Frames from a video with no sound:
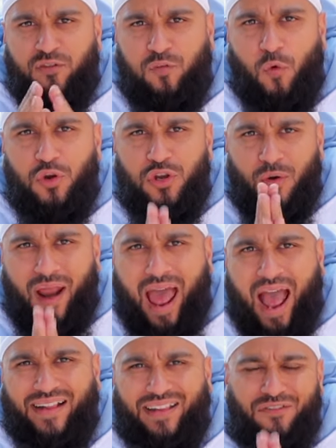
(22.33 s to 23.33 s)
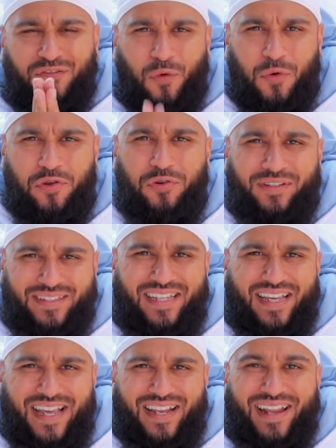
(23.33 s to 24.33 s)
for your act and for your
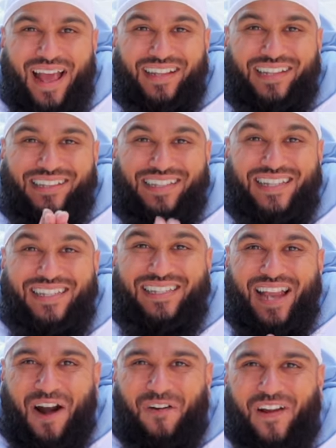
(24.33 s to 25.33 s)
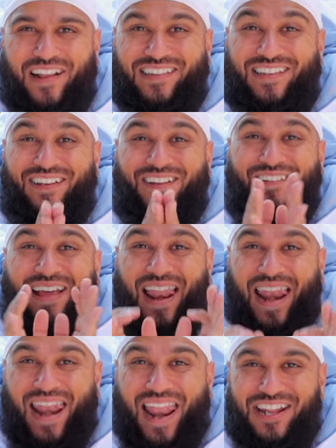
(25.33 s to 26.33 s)
deed that this directly
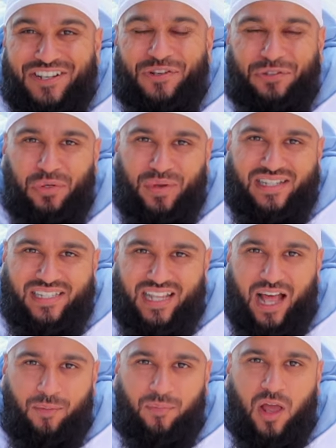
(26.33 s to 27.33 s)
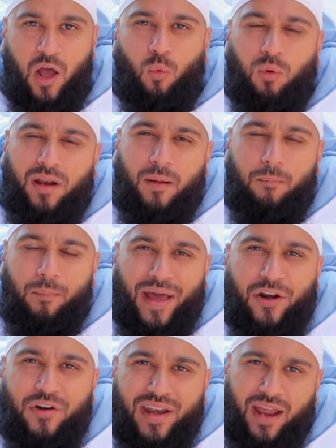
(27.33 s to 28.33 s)
led you to Islam. What a
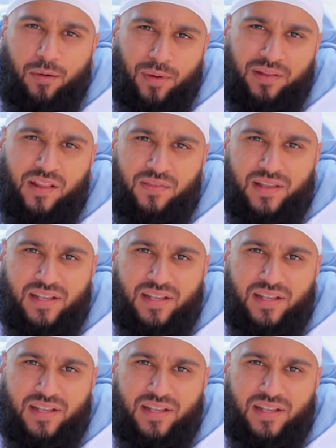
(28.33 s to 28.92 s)
better ni'mah than